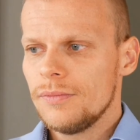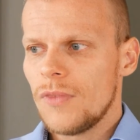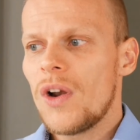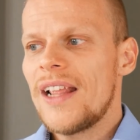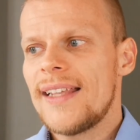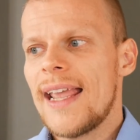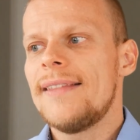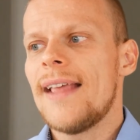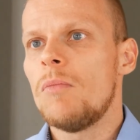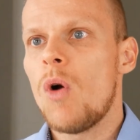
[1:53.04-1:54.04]
or let's say in
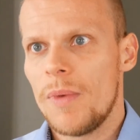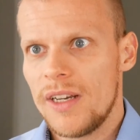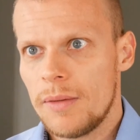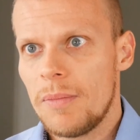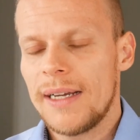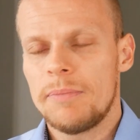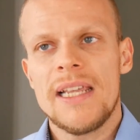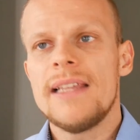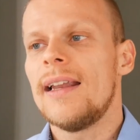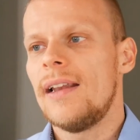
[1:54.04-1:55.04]
that moment. It might
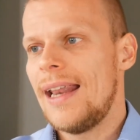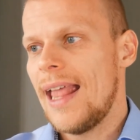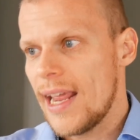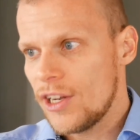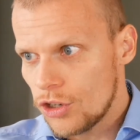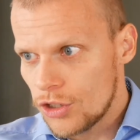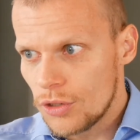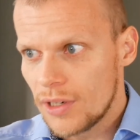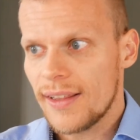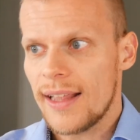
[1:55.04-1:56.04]
be that later
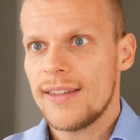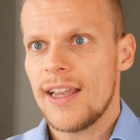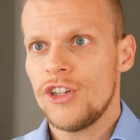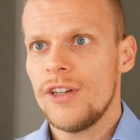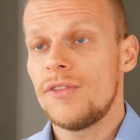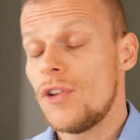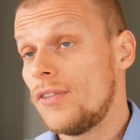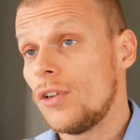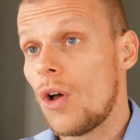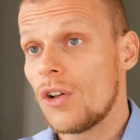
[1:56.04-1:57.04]
during that session, if you have
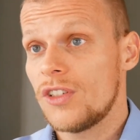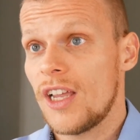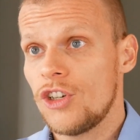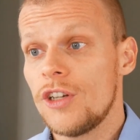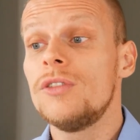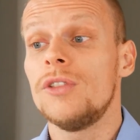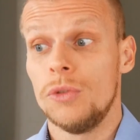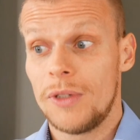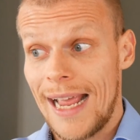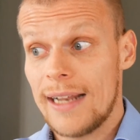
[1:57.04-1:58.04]
a long session,
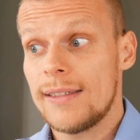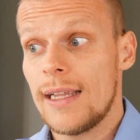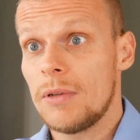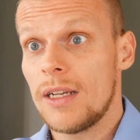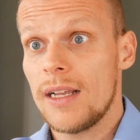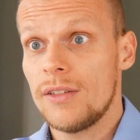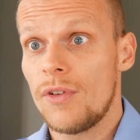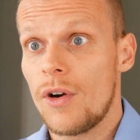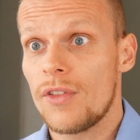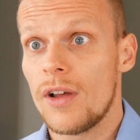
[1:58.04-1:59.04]
you can stabilize
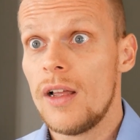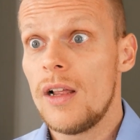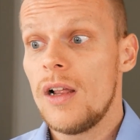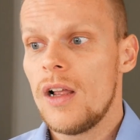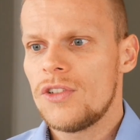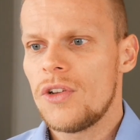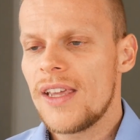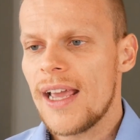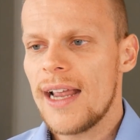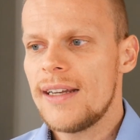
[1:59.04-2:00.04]
further. So
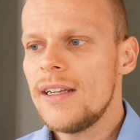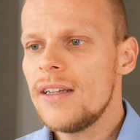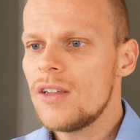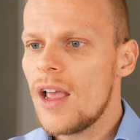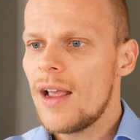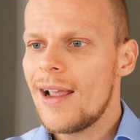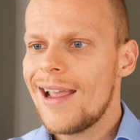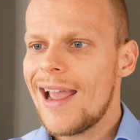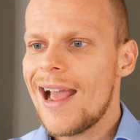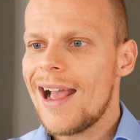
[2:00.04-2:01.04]
the idea is
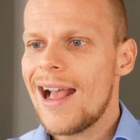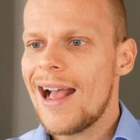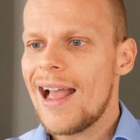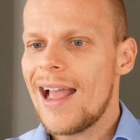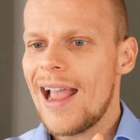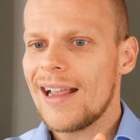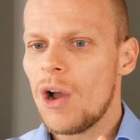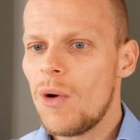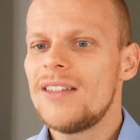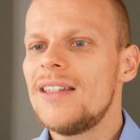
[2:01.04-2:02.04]

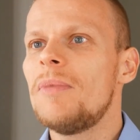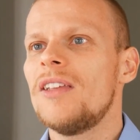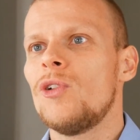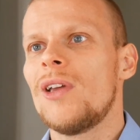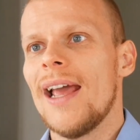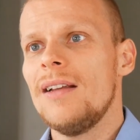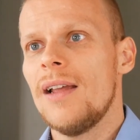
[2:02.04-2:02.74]
go as deep as you can